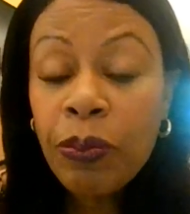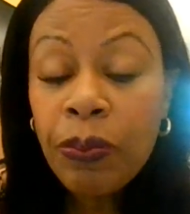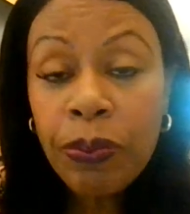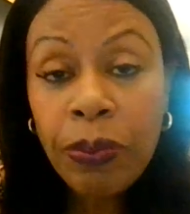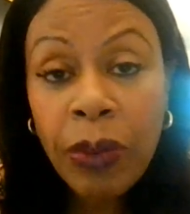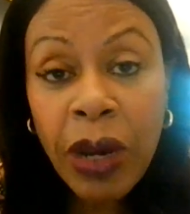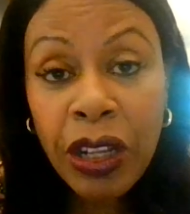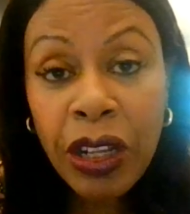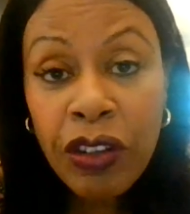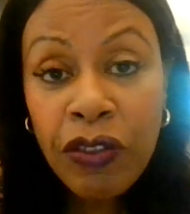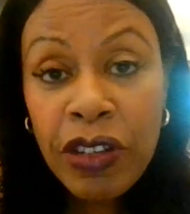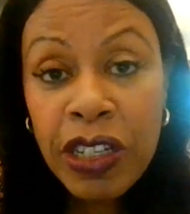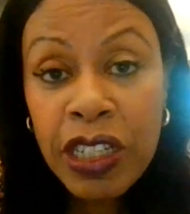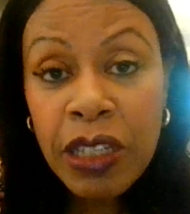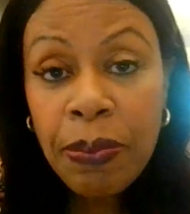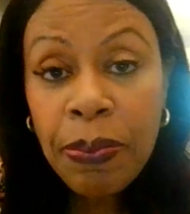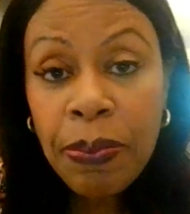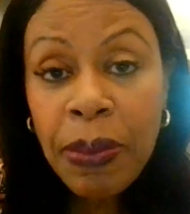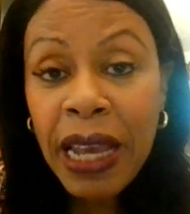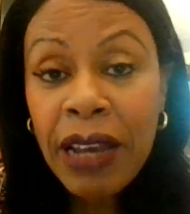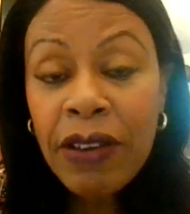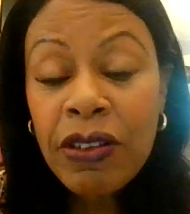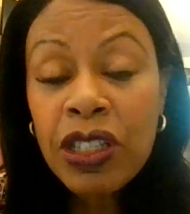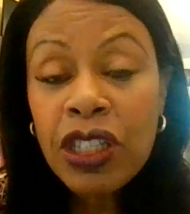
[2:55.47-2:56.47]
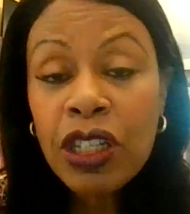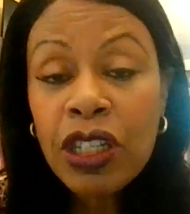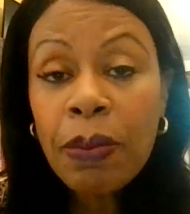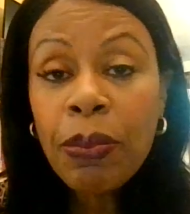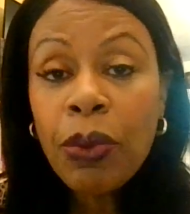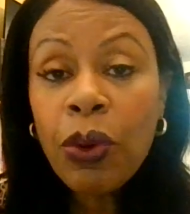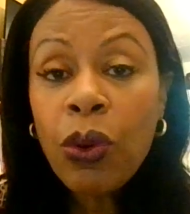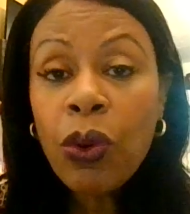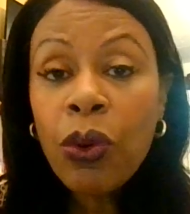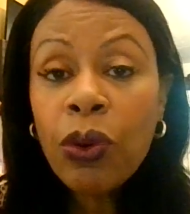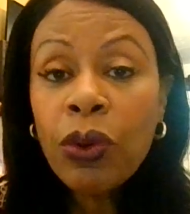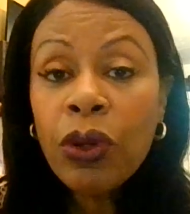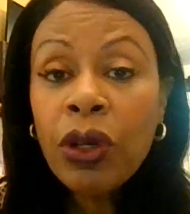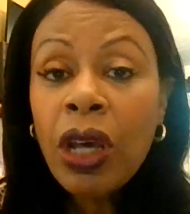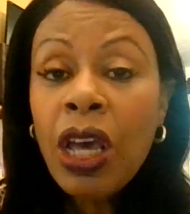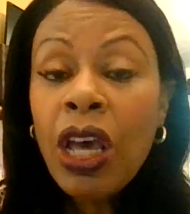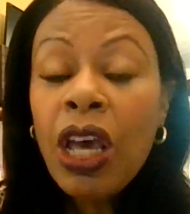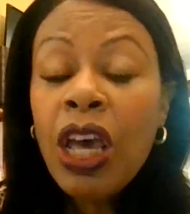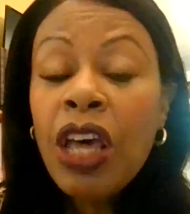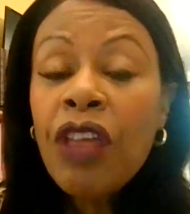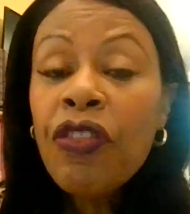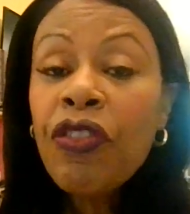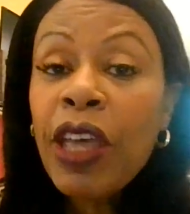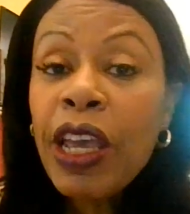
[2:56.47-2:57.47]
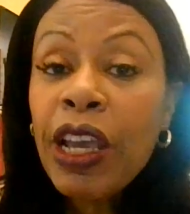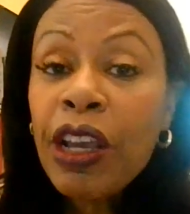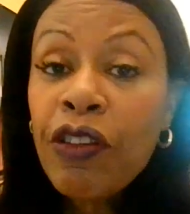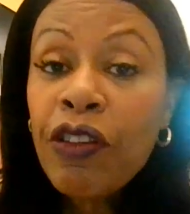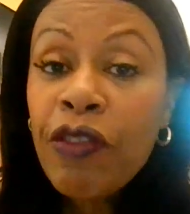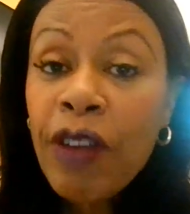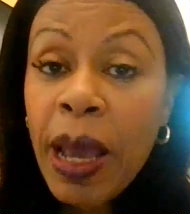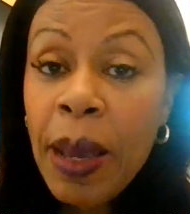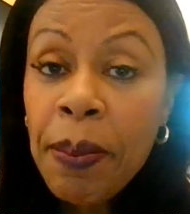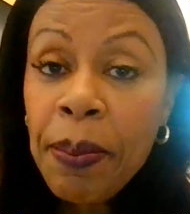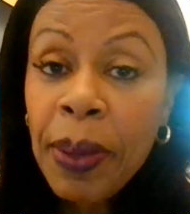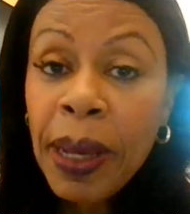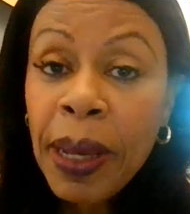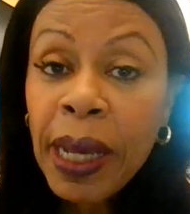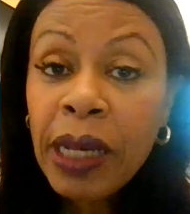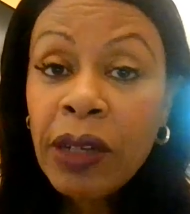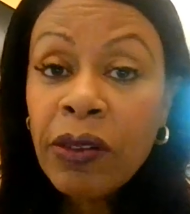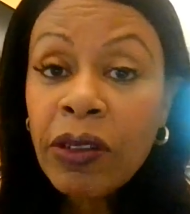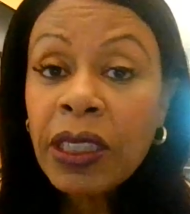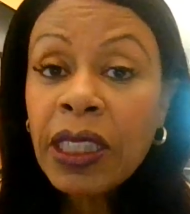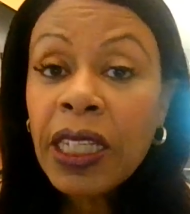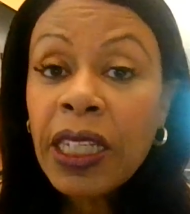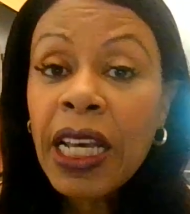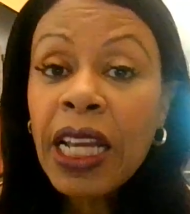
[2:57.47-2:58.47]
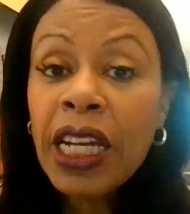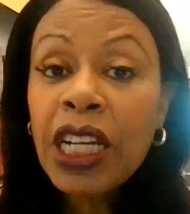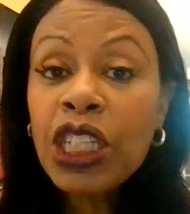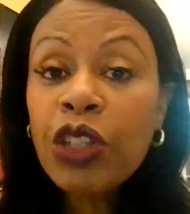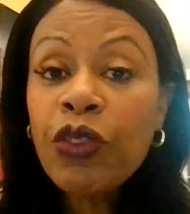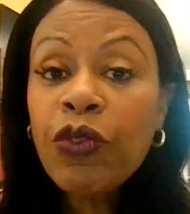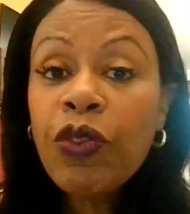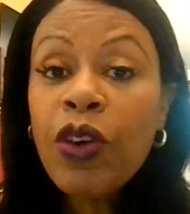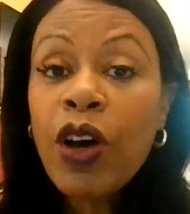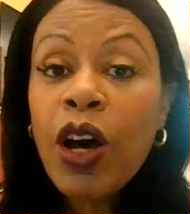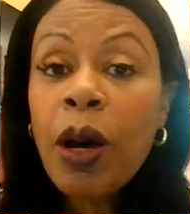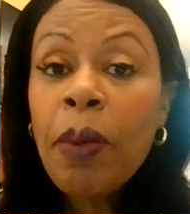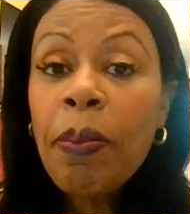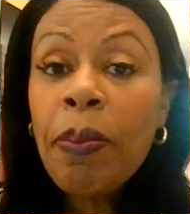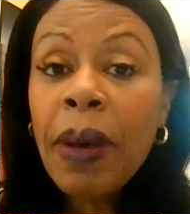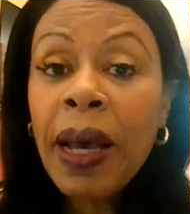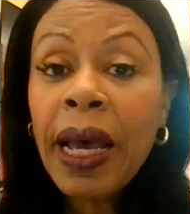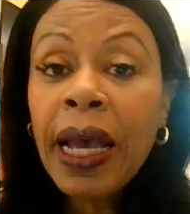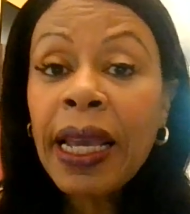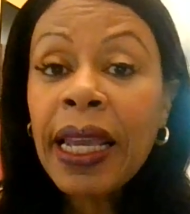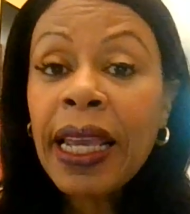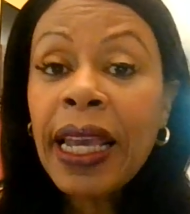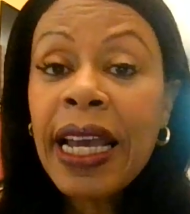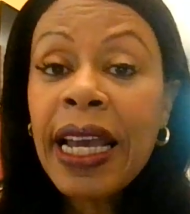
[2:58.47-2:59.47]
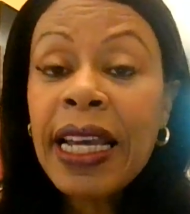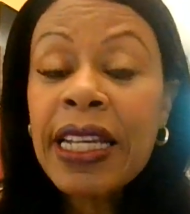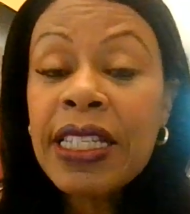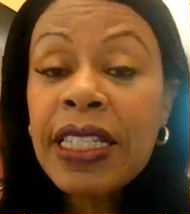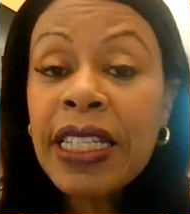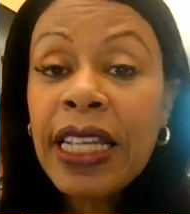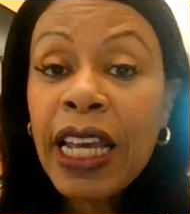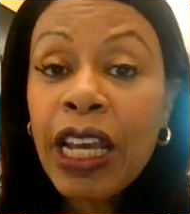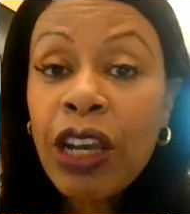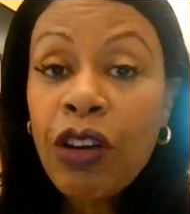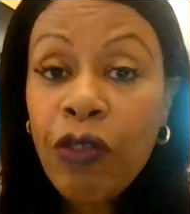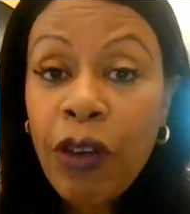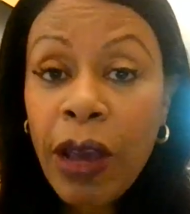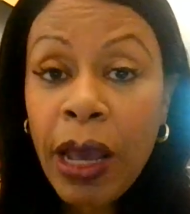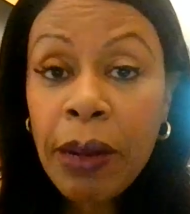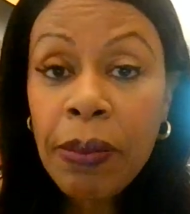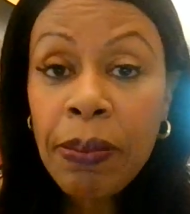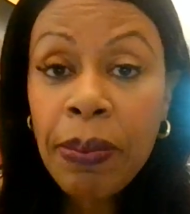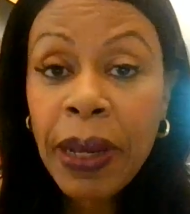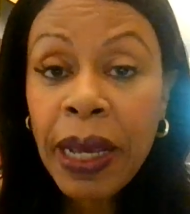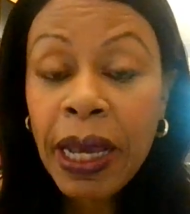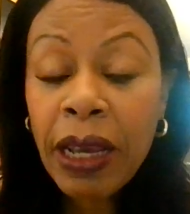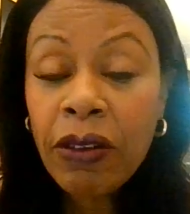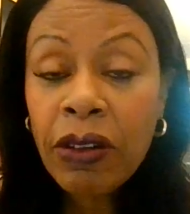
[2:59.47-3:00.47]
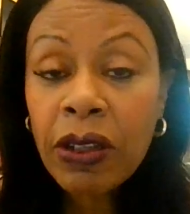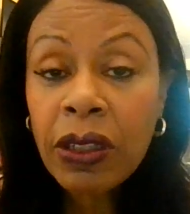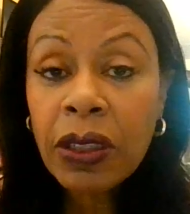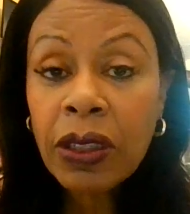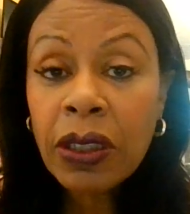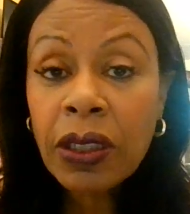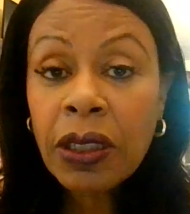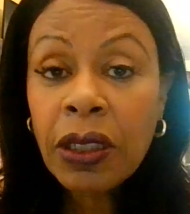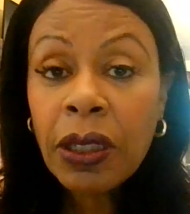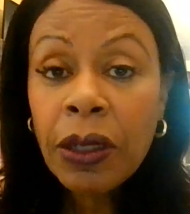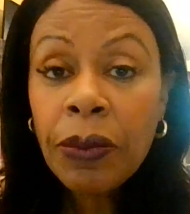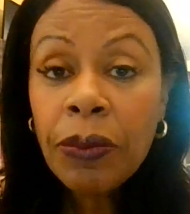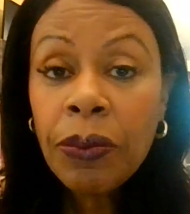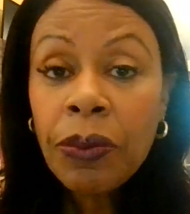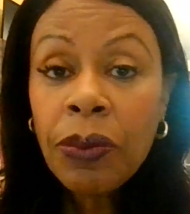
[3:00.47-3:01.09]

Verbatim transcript: mother is parents are born, their grandparents, and as far back as their grandparents.